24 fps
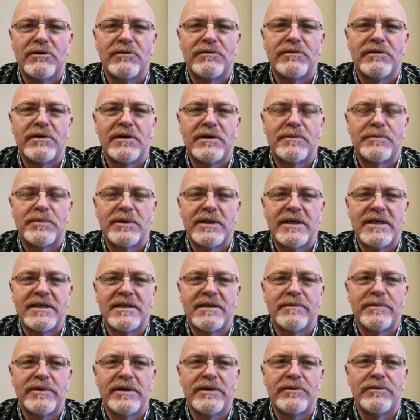fun place
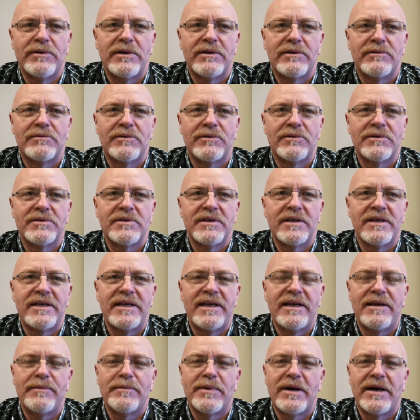to be. We don't want to
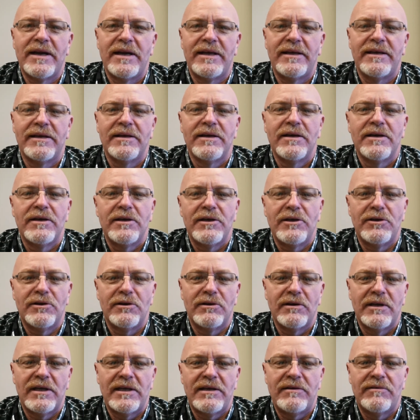see anybody
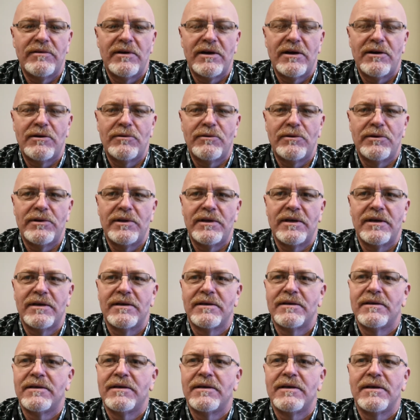leave there with
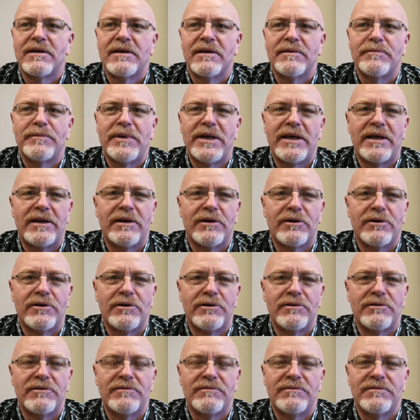being
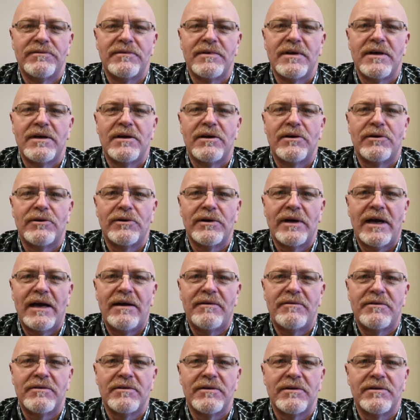hurt or
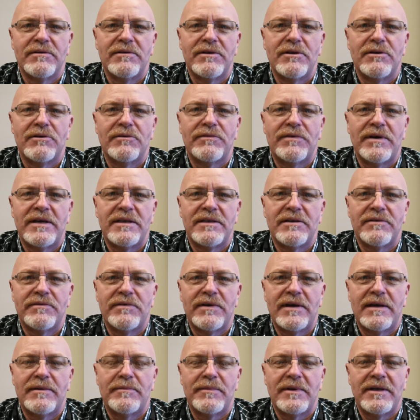have to face a
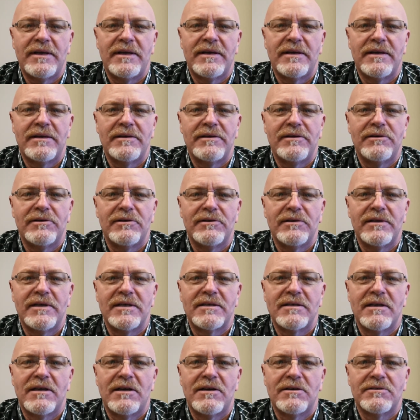family
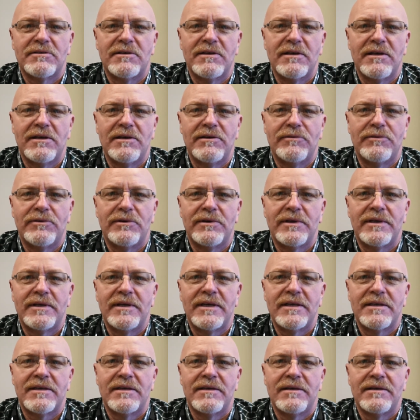that's lost a loved one.
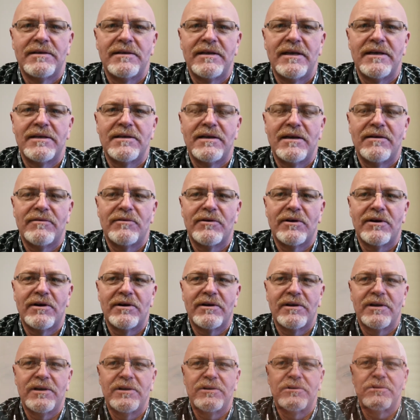That's never
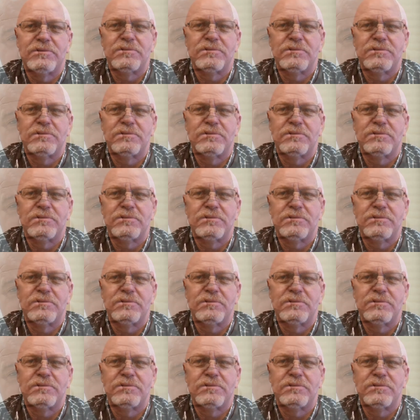our goal.